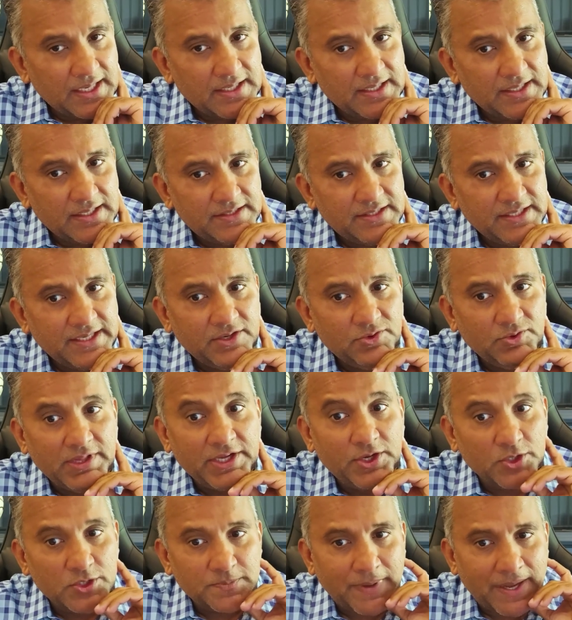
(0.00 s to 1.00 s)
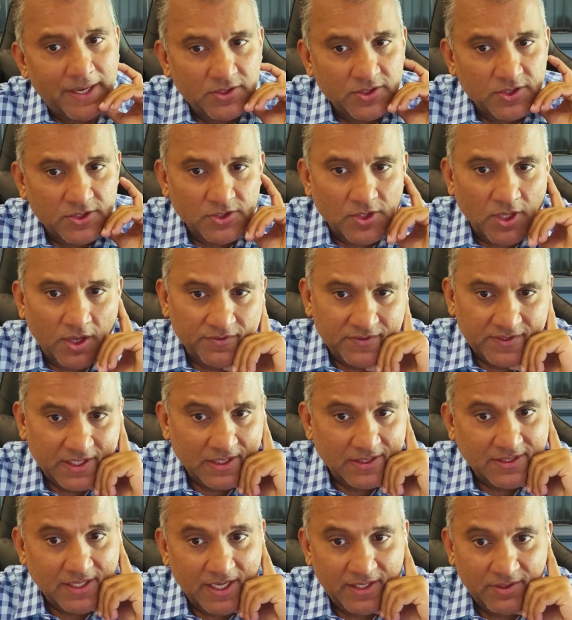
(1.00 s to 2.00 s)
I think it really goes back to the soft
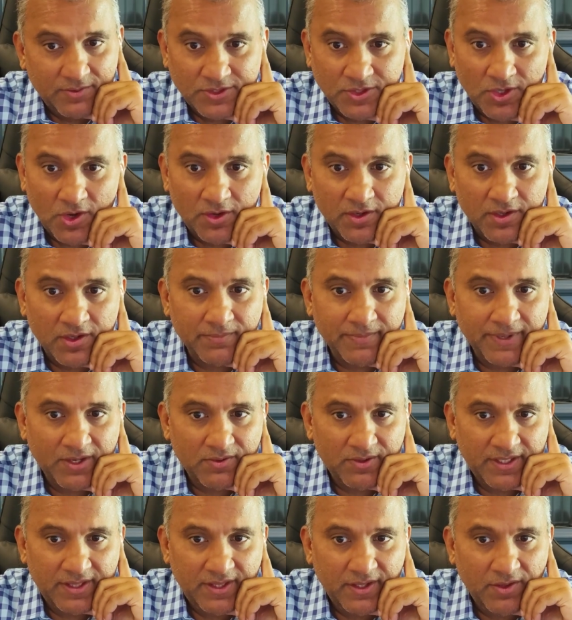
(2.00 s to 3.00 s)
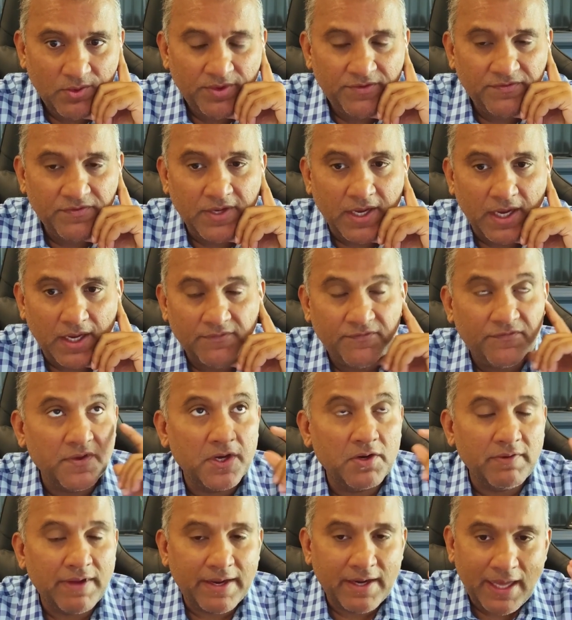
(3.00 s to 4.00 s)
skills Heidi was talking about. I think we've got to
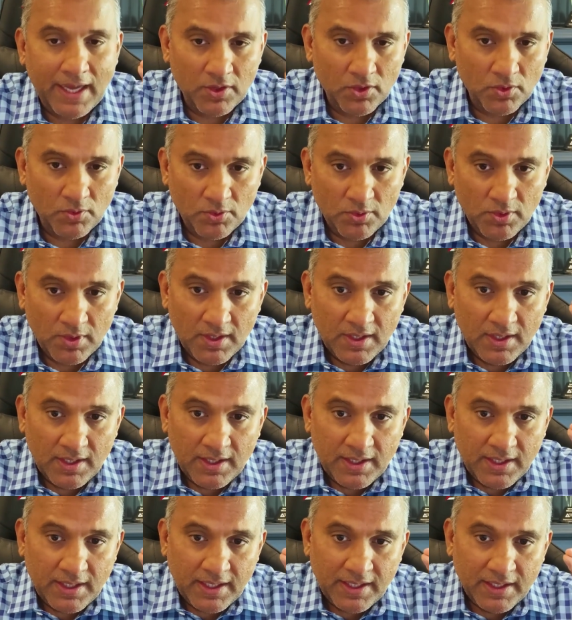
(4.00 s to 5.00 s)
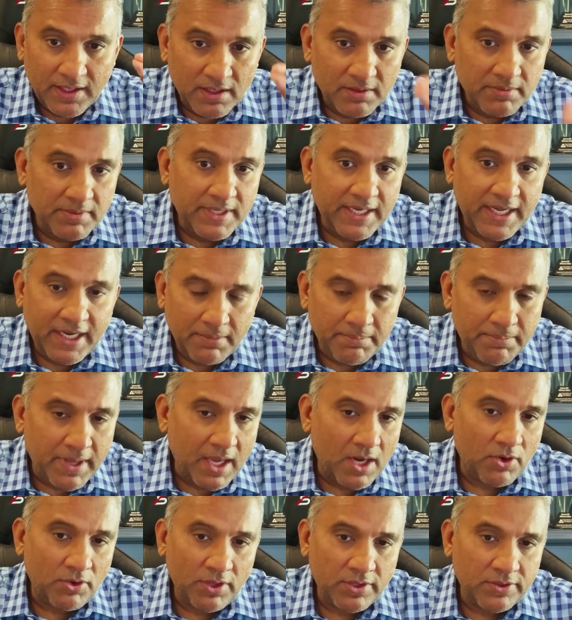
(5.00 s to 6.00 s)
figure out how to eliminate
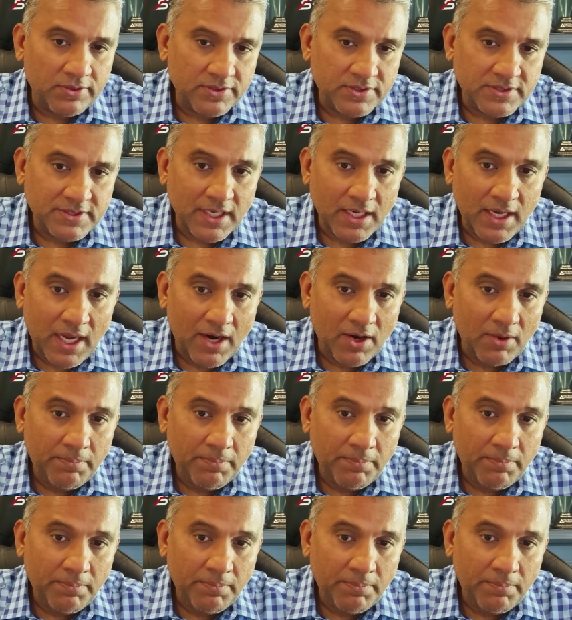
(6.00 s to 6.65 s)
barriers that our